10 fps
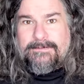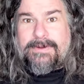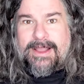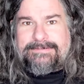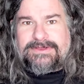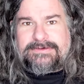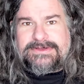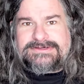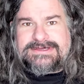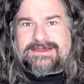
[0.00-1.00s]
popular
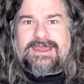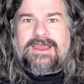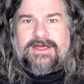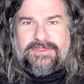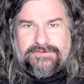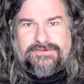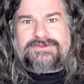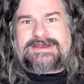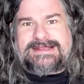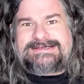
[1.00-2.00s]
music
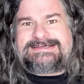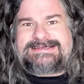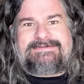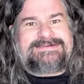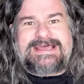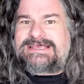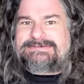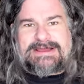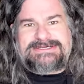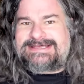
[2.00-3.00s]
through the 1970s
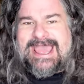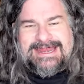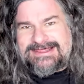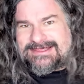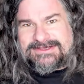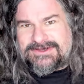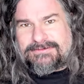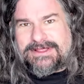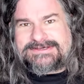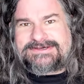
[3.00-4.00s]
as much as anything that
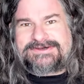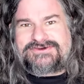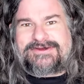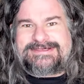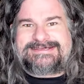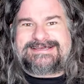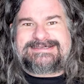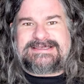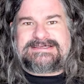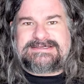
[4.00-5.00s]
took place in Detroit in the
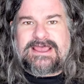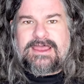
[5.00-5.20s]
60s.